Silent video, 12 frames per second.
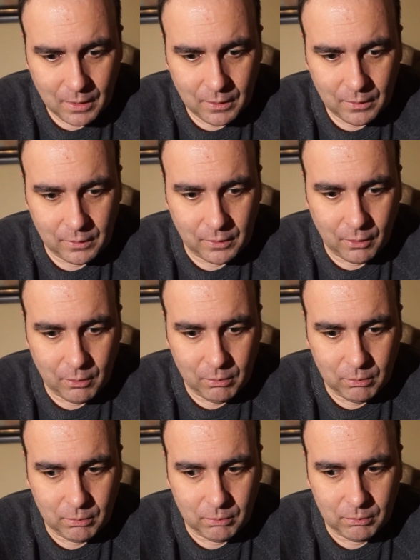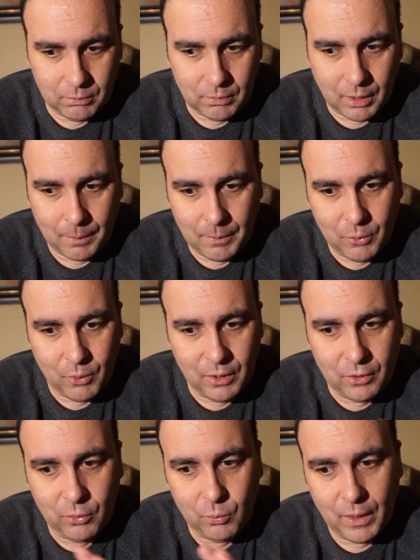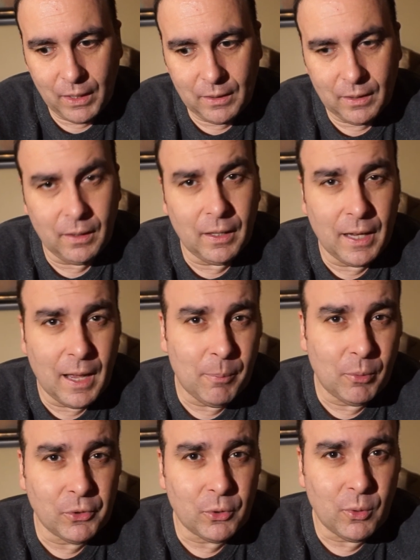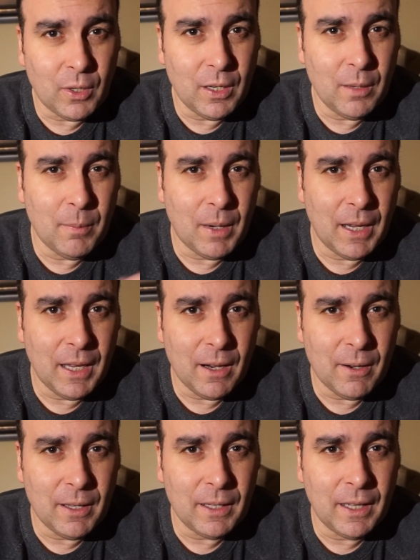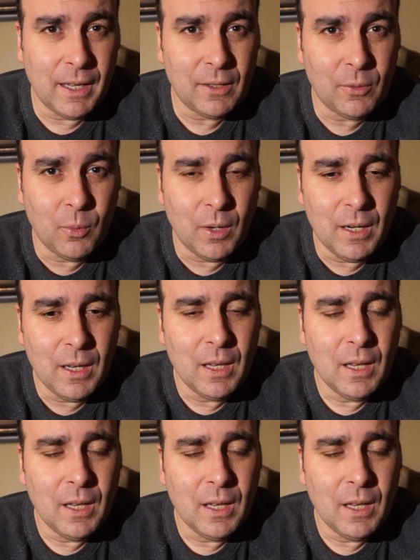So I'm going to wait till an Apple store in my area gets one.